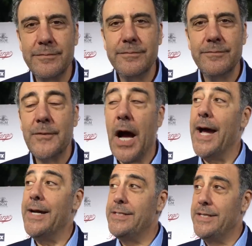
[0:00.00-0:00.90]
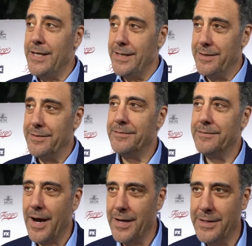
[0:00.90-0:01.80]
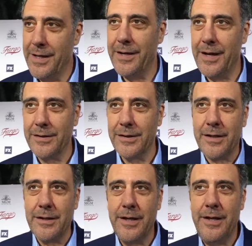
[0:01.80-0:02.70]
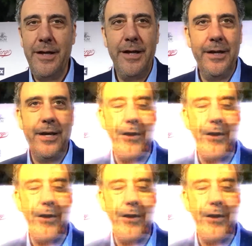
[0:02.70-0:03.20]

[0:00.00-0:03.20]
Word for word: Brad Garrett was one of the individuals who lacked faith.